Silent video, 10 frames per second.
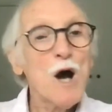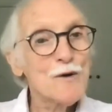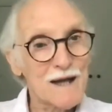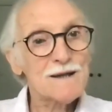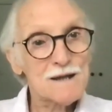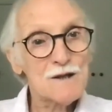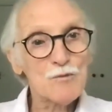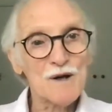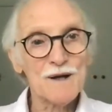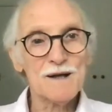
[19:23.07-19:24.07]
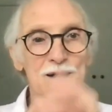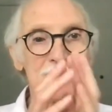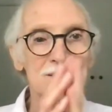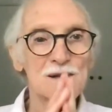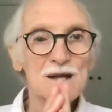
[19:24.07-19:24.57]
Okay, tell you what it
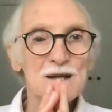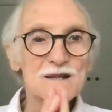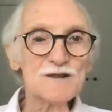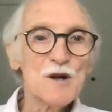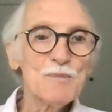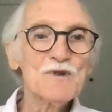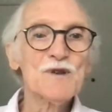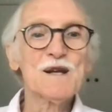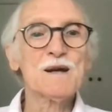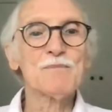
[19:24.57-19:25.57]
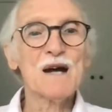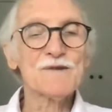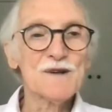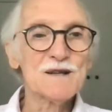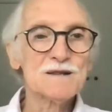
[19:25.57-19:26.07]
is. Stop and think
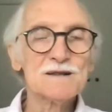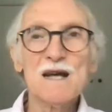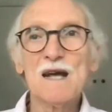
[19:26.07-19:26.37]
about this.